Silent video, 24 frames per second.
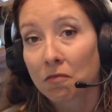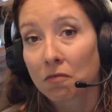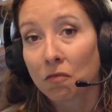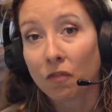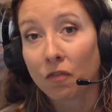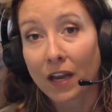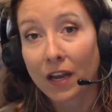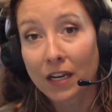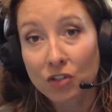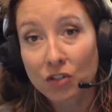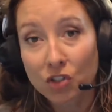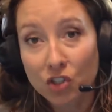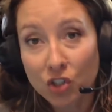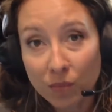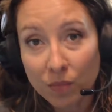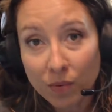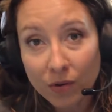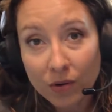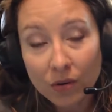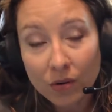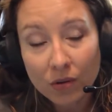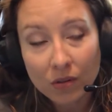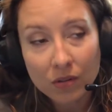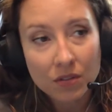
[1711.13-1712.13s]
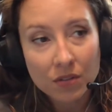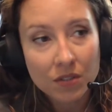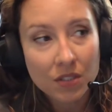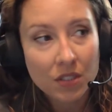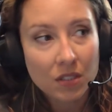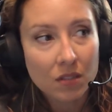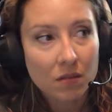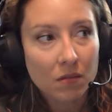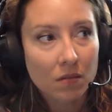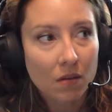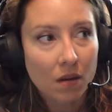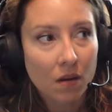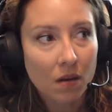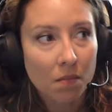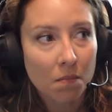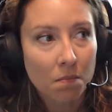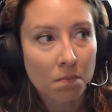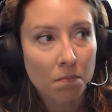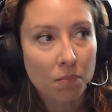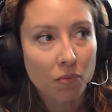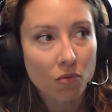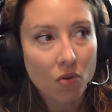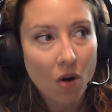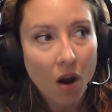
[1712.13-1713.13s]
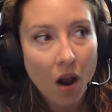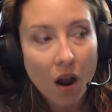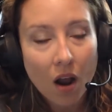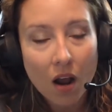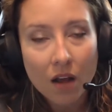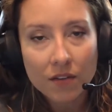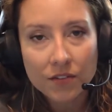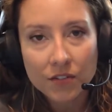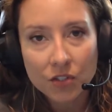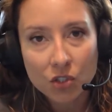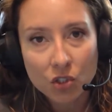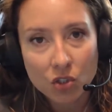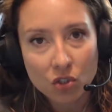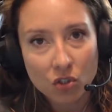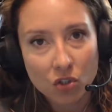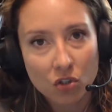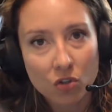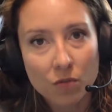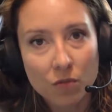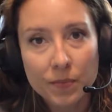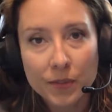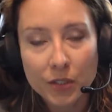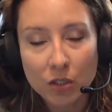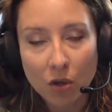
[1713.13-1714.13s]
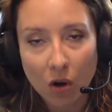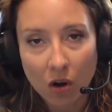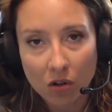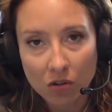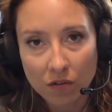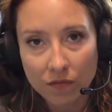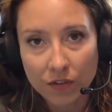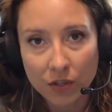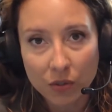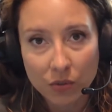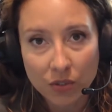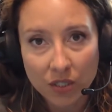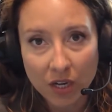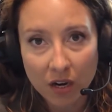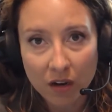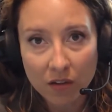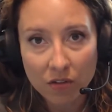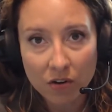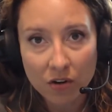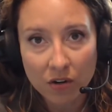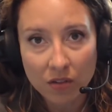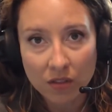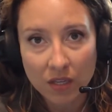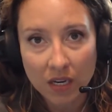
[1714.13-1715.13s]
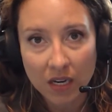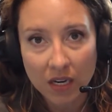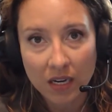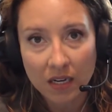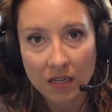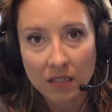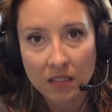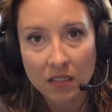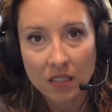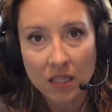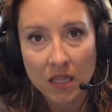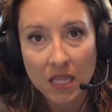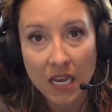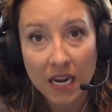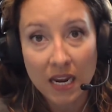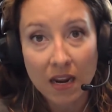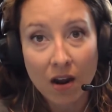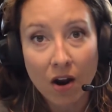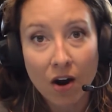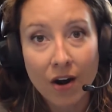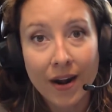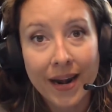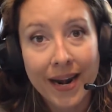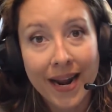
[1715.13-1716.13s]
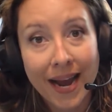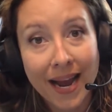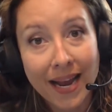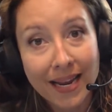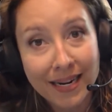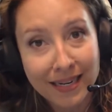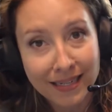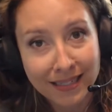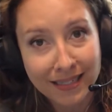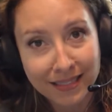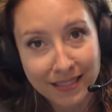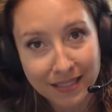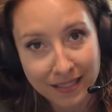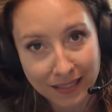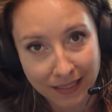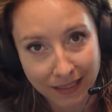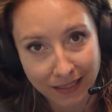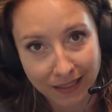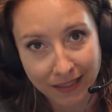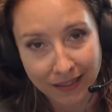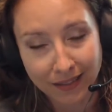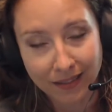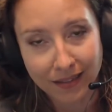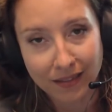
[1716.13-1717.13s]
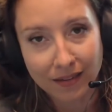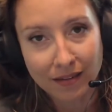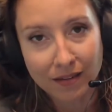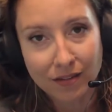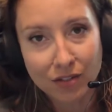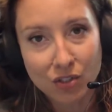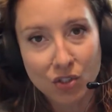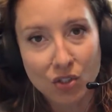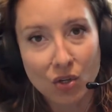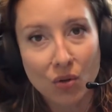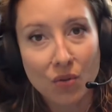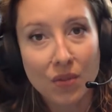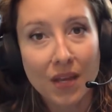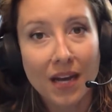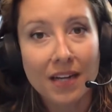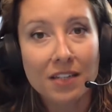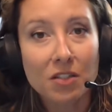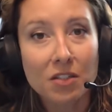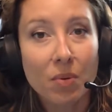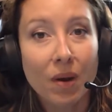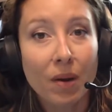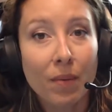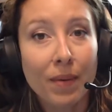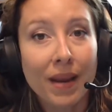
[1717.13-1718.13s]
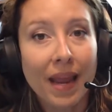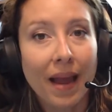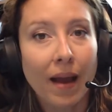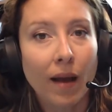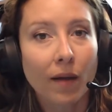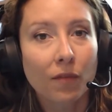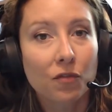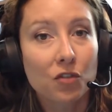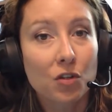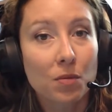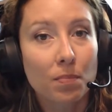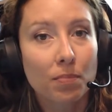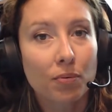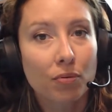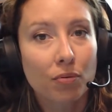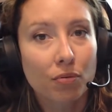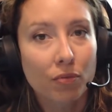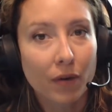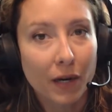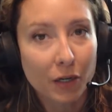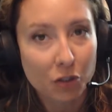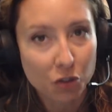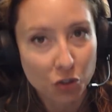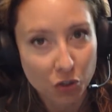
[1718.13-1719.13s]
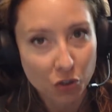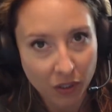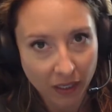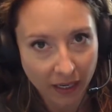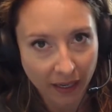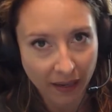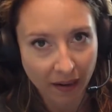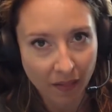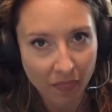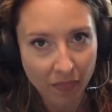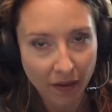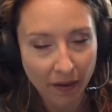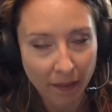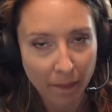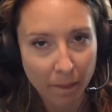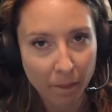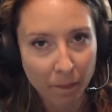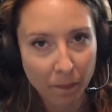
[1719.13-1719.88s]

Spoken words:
vegetables, broth, soups, all of those other things, they are not acidic. So that's why we have to pressure can them.